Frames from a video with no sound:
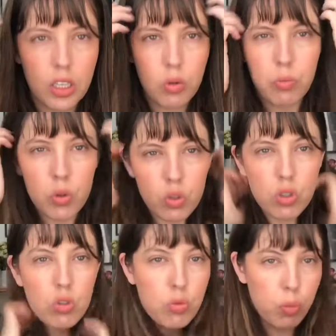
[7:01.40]
in the mood
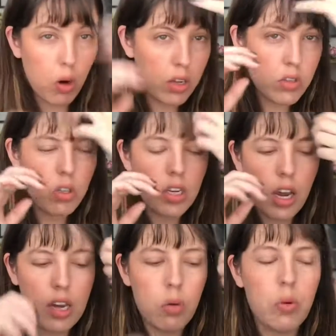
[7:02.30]
to use bronzer
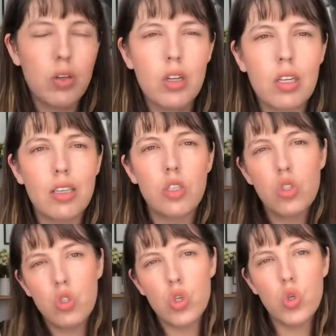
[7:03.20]
today. I don't wanna look like
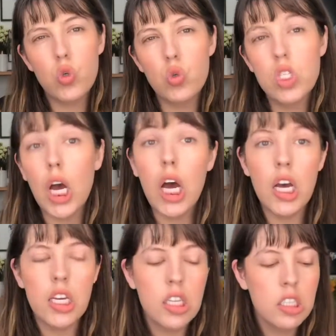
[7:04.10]
too
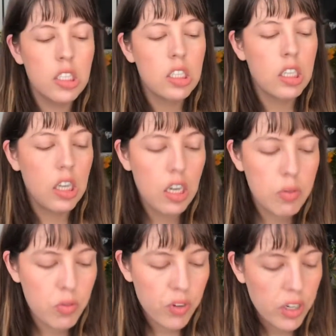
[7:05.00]
done.
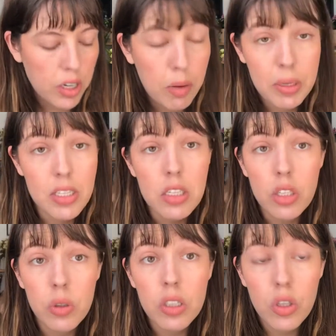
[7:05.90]
It's very, I mean, it's
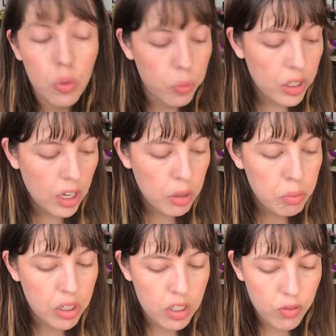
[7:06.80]
literally the weekend,
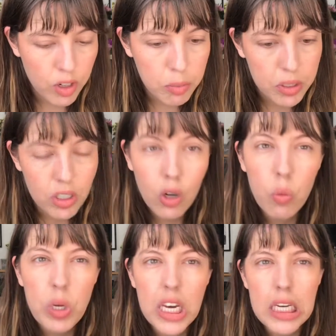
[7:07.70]
but it's very much like a
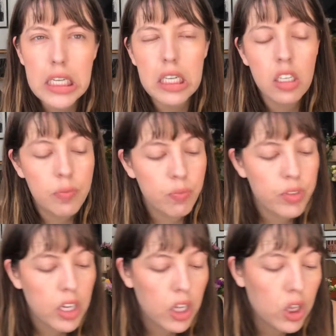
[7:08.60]
weekendy
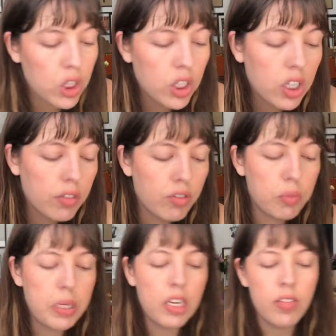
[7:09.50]
look for
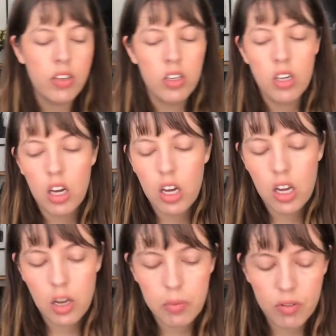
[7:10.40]
me.
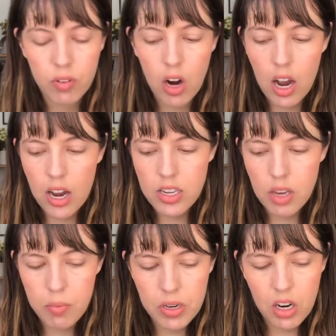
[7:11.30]
For eyes,
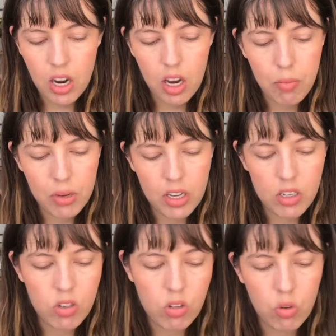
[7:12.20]
I'm gonna hop
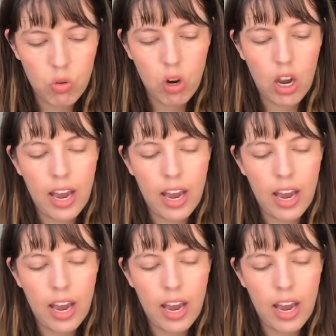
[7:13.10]
into,